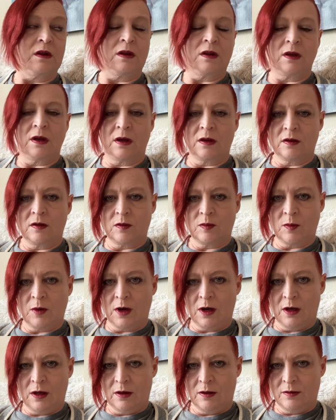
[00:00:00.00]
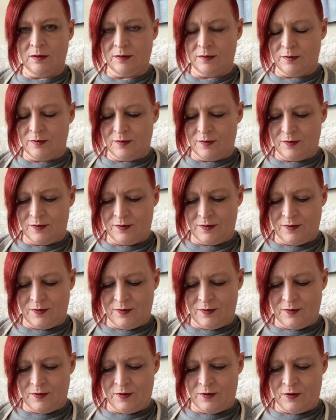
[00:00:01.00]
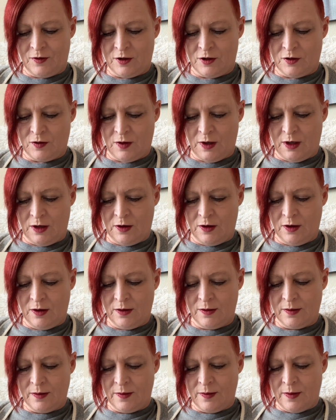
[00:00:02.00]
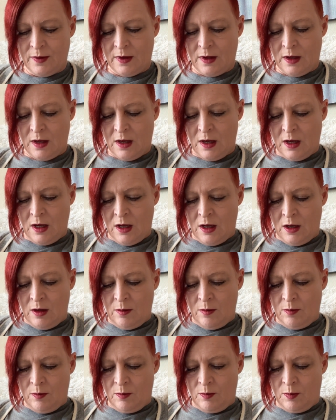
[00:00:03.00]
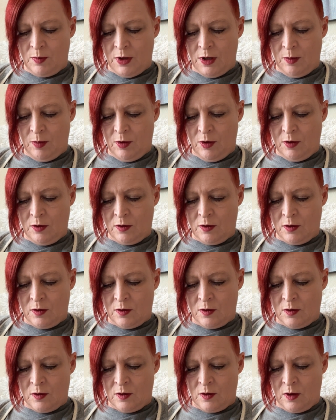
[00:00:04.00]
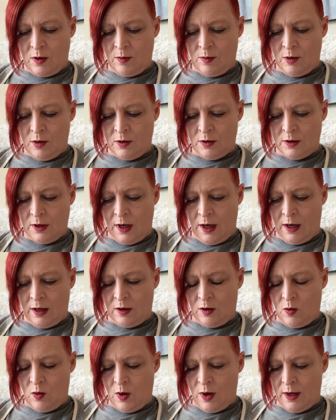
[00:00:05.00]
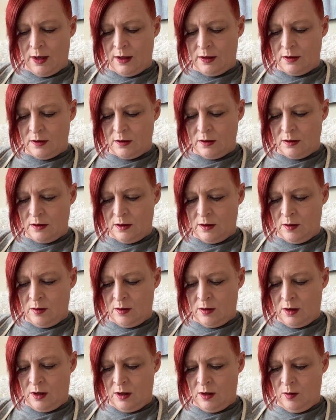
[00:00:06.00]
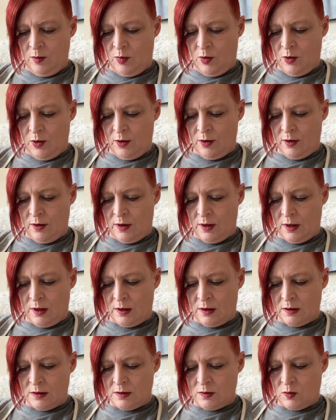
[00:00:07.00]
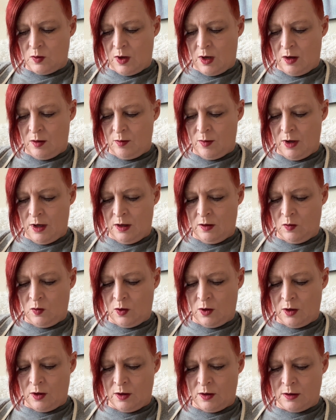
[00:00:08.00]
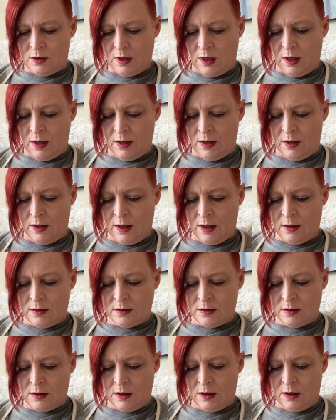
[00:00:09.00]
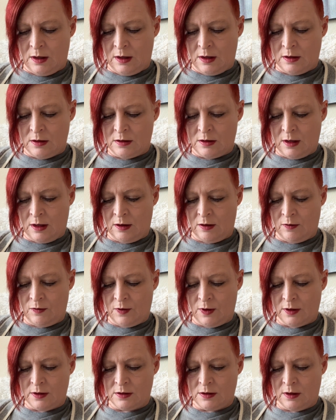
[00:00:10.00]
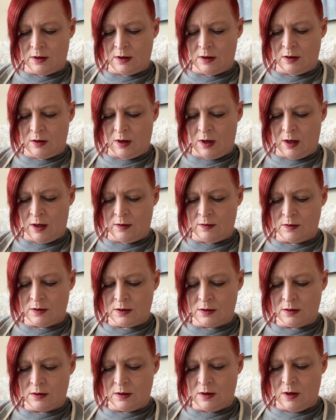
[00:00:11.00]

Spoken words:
That's my refrigerator. People grumbled at quite unimportant things while men were dying at sea and sacrificing their lives.